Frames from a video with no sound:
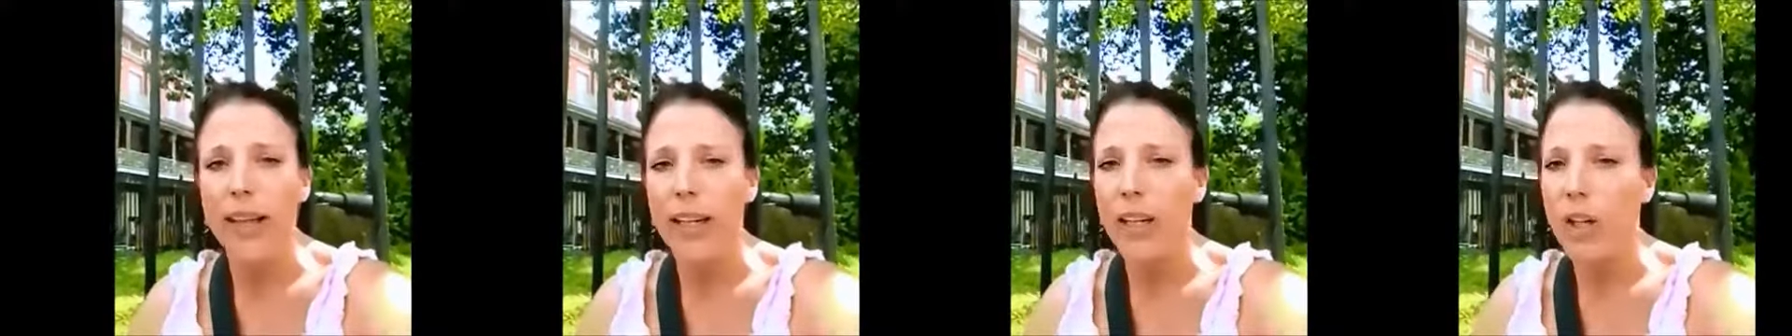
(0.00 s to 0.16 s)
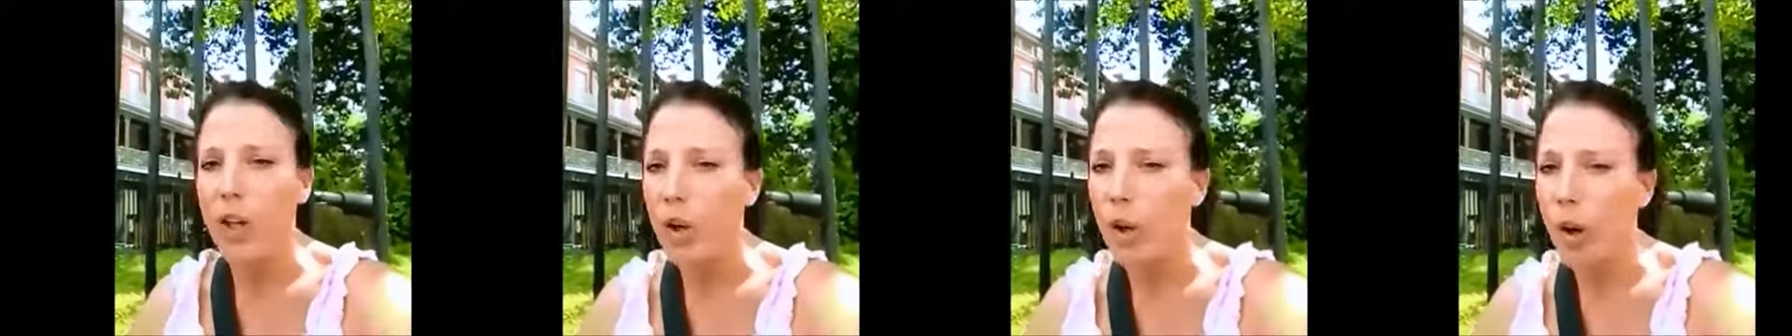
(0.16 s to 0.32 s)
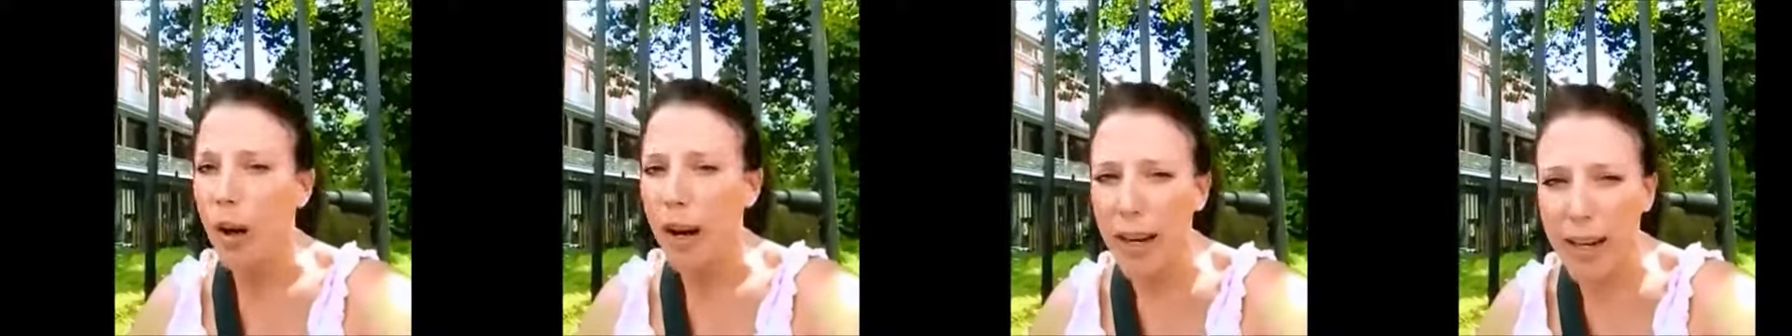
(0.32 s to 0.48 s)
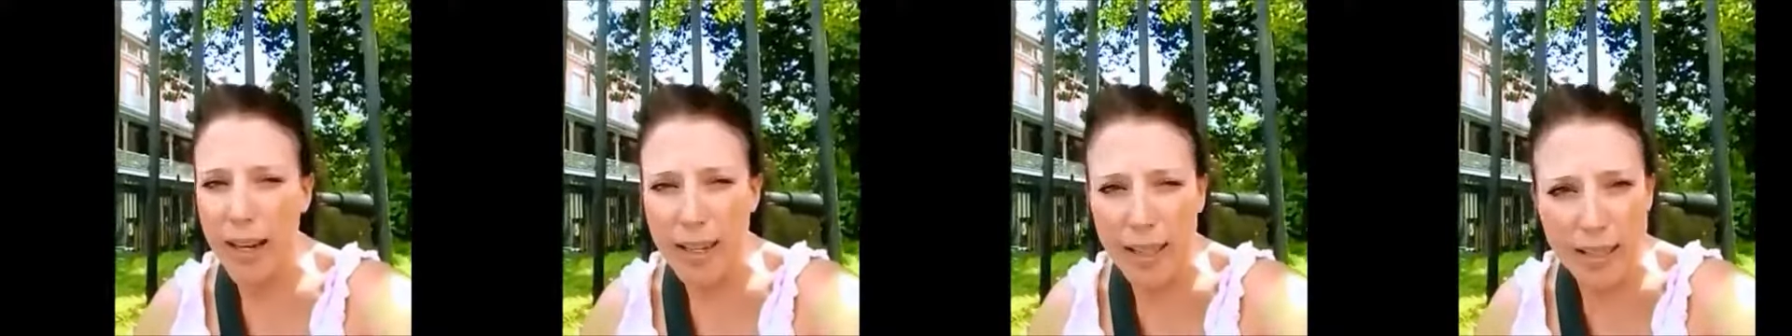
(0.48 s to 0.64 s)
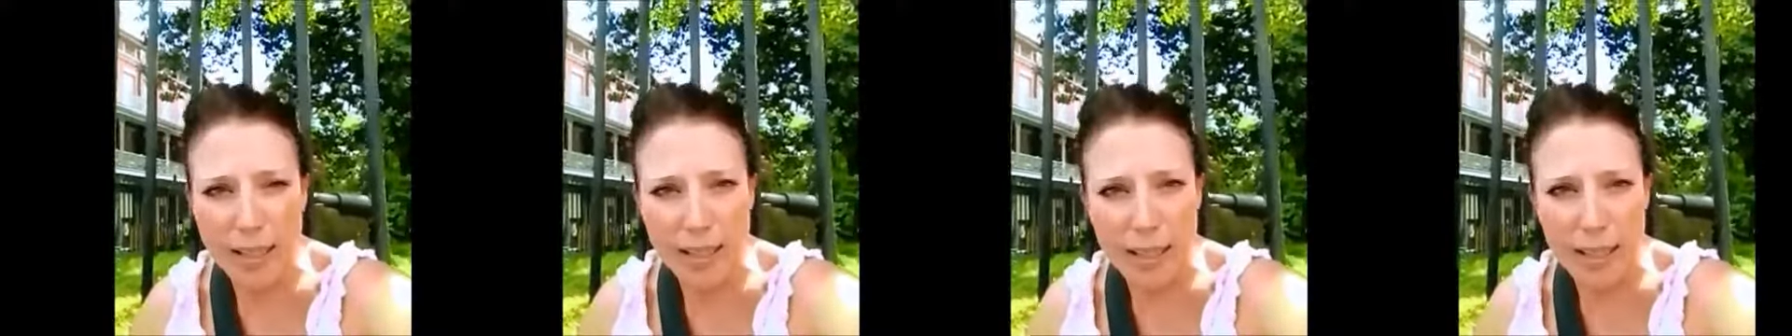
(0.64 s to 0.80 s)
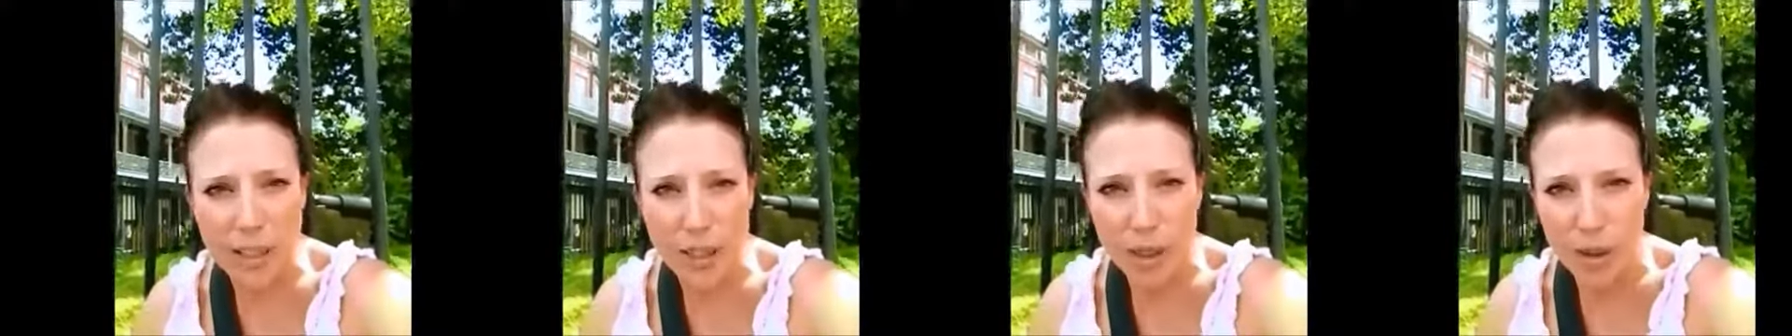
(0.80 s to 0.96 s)

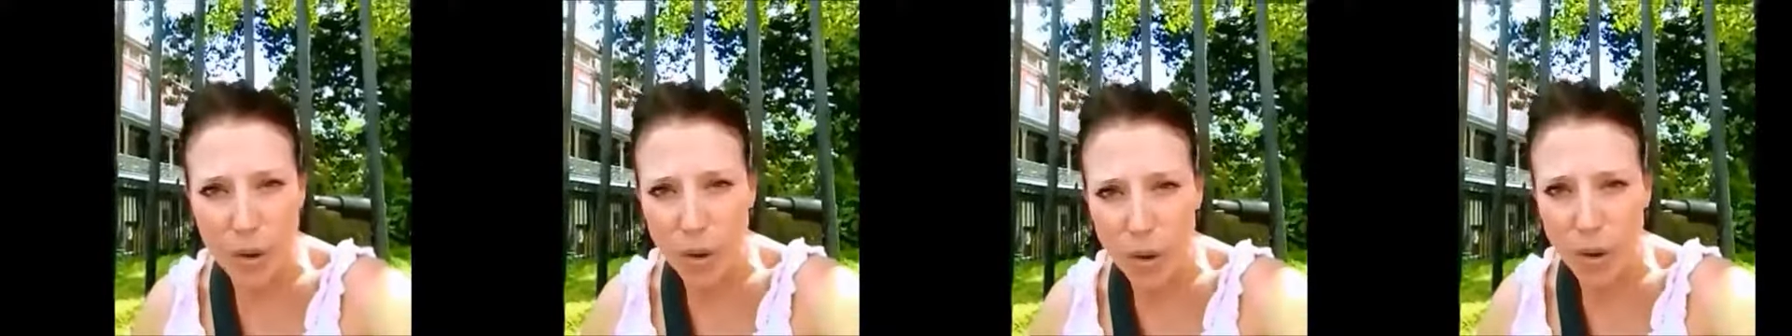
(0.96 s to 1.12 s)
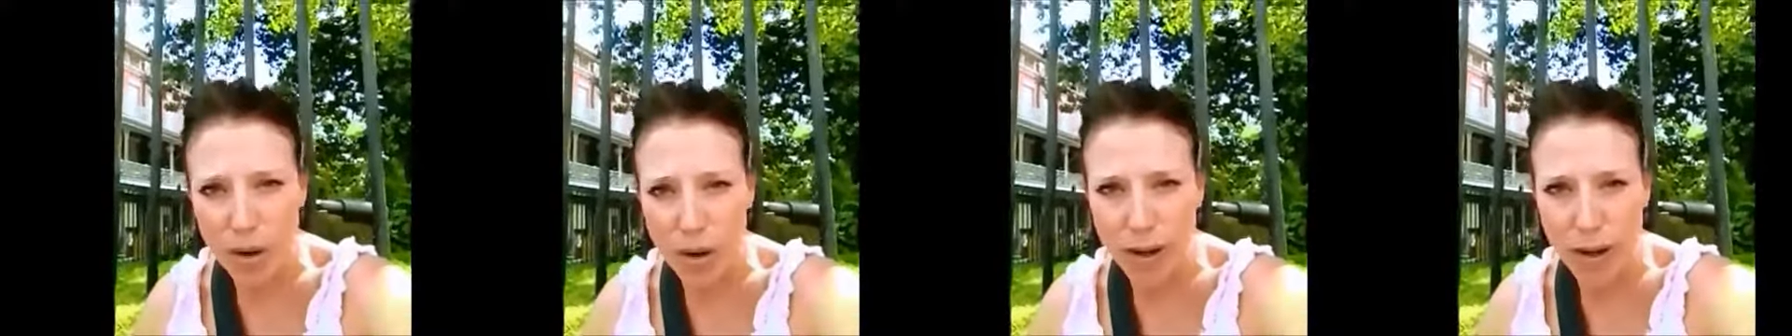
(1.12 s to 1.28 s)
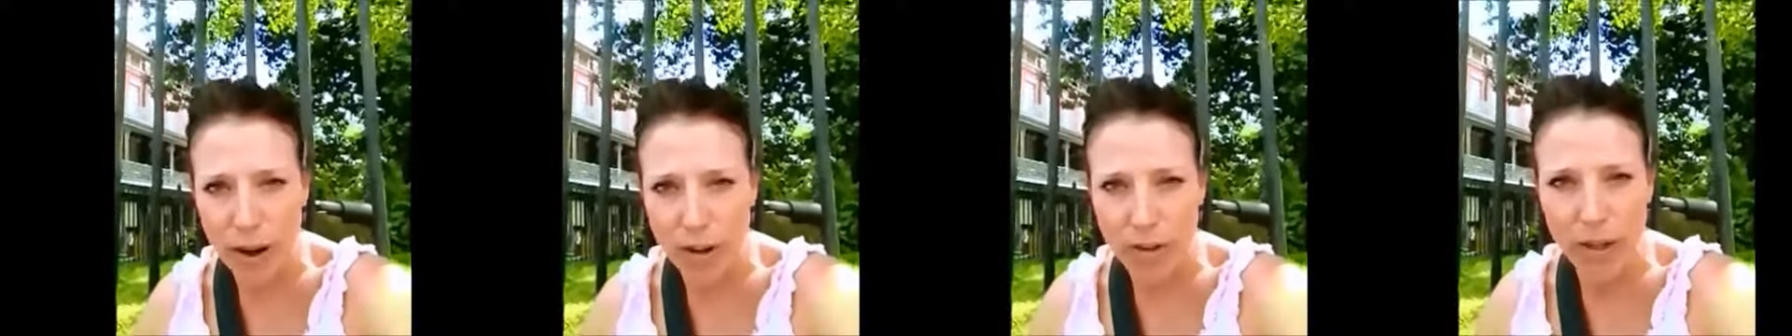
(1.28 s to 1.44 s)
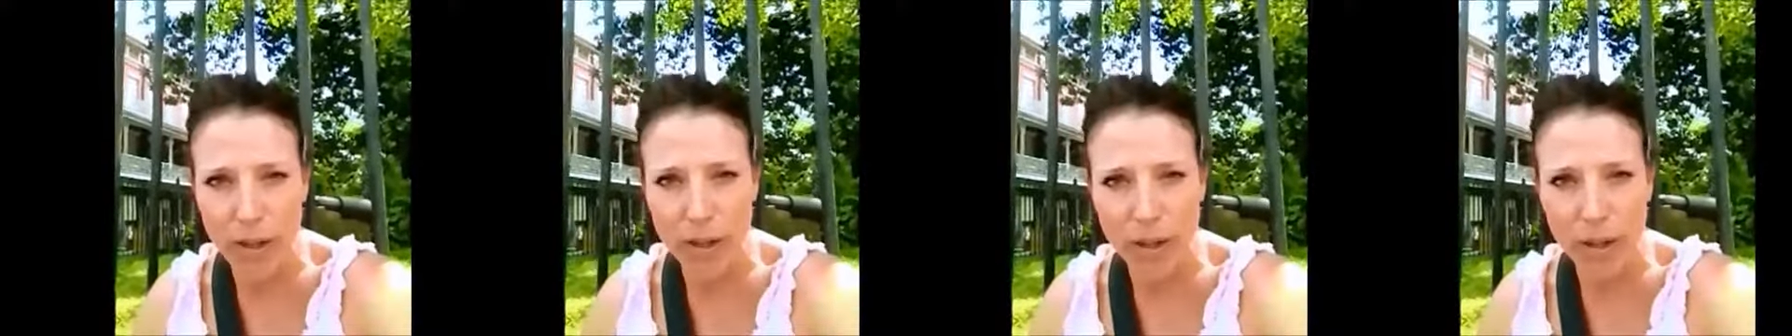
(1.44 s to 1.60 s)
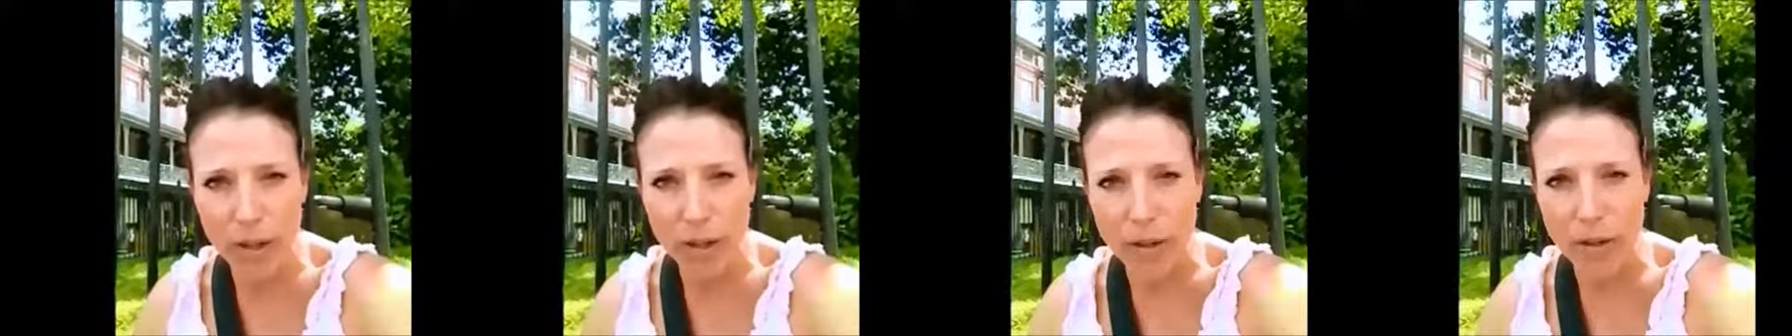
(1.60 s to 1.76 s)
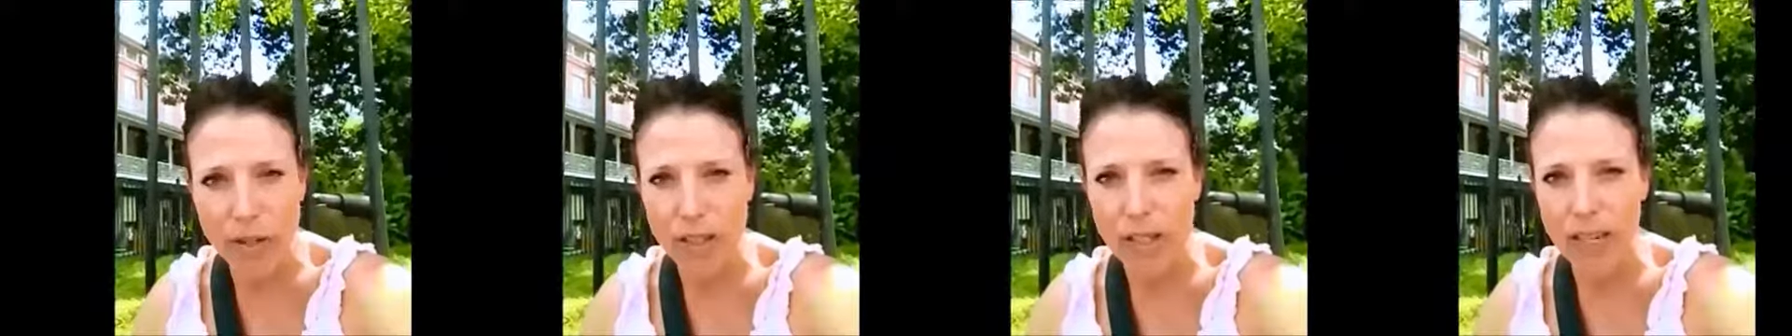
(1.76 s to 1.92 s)
crazy story on the
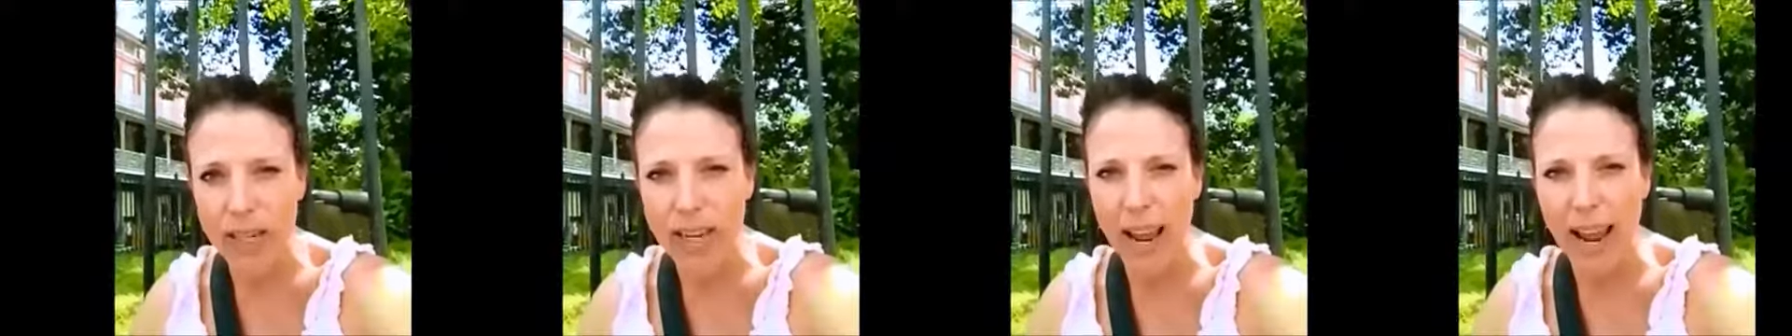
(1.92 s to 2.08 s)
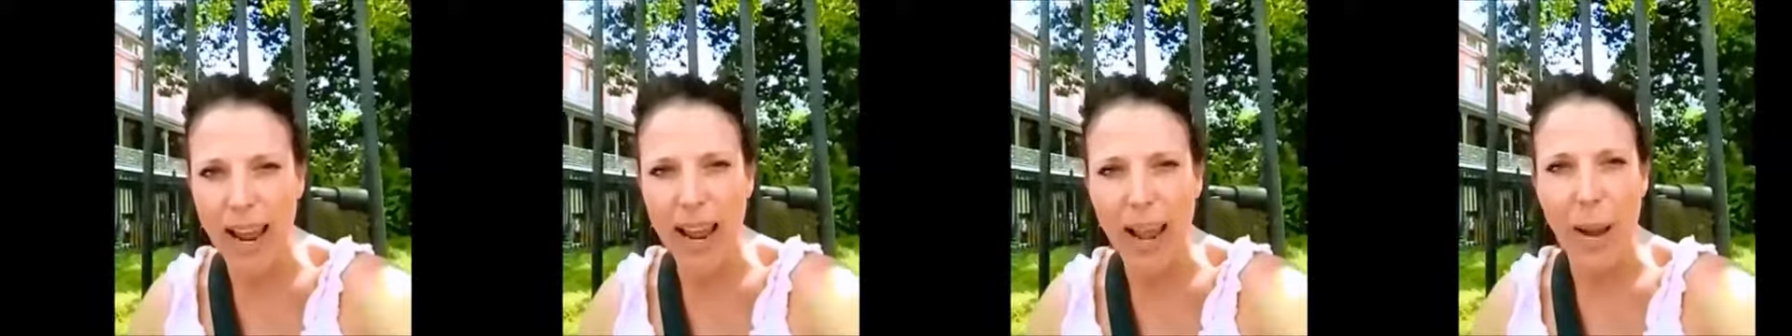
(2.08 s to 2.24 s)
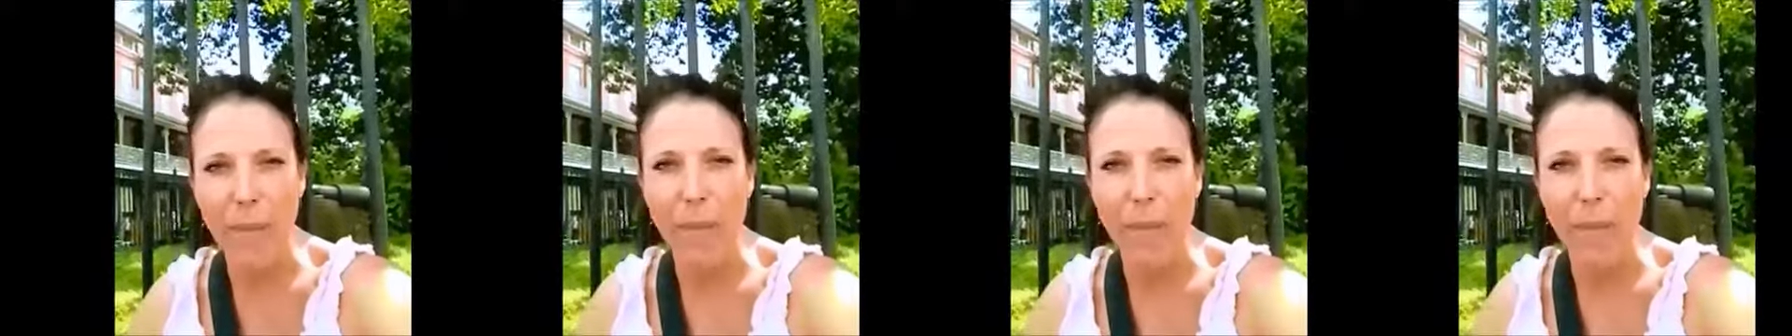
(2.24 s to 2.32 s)
news today